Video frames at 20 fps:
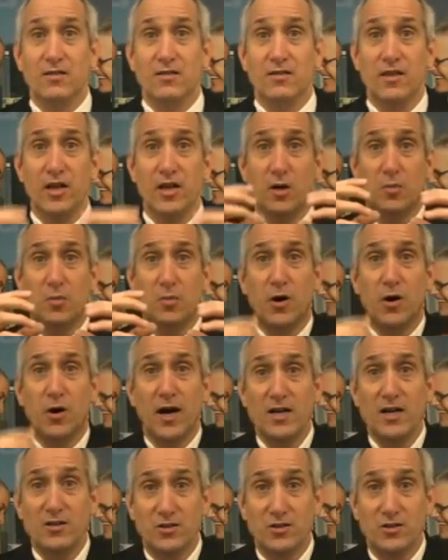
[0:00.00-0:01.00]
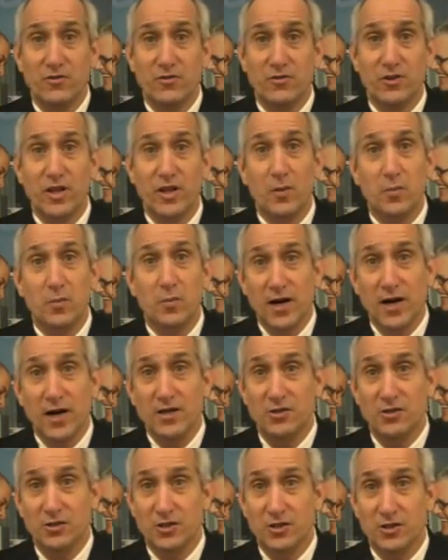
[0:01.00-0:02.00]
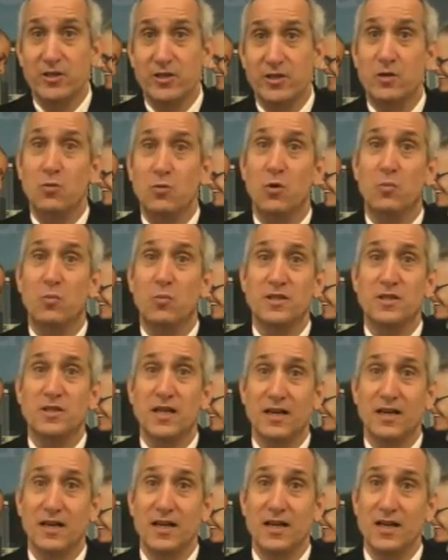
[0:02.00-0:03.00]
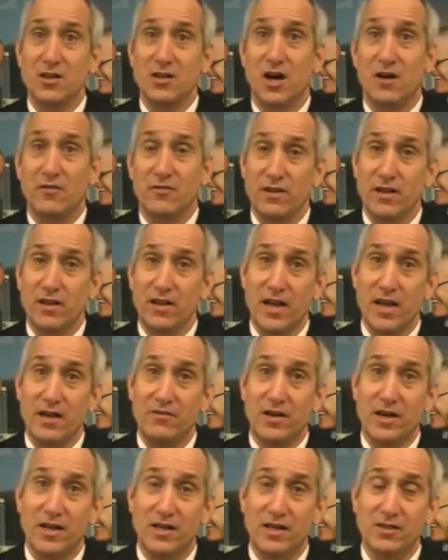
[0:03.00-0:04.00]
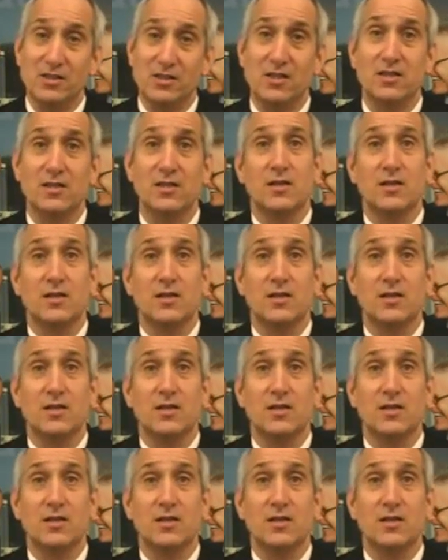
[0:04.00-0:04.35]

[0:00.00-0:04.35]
The appraiser for the appraisal district will present his evidence.